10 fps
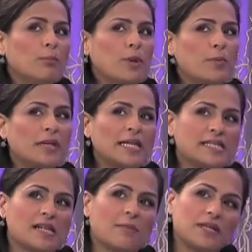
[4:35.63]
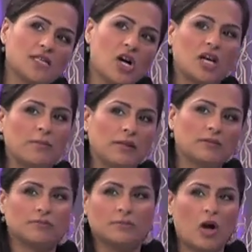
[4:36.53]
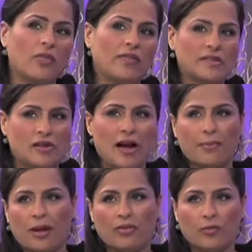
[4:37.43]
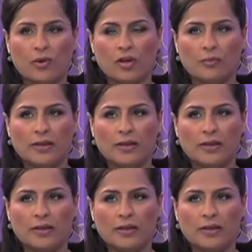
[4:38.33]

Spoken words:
People like to come and talk about all the things that are happening in the world,